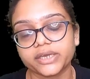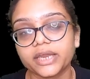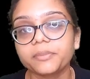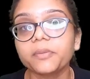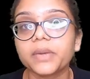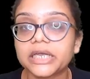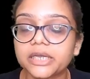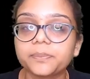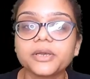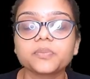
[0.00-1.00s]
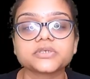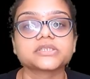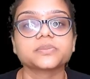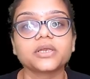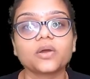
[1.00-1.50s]
It can be multiple
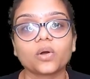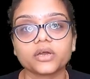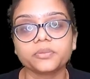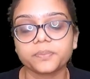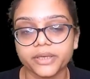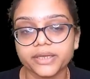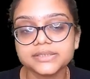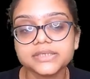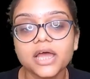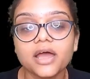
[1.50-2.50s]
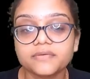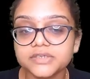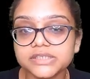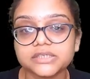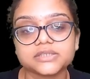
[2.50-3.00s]
possible ordered pairs
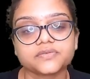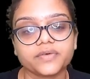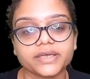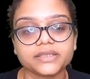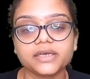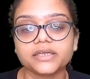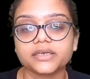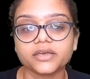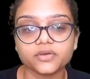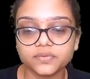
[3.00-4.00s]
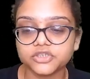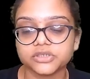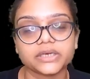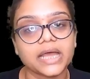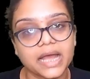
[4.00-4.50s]
which satisfy the linear
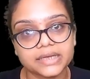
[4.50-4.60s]
equation.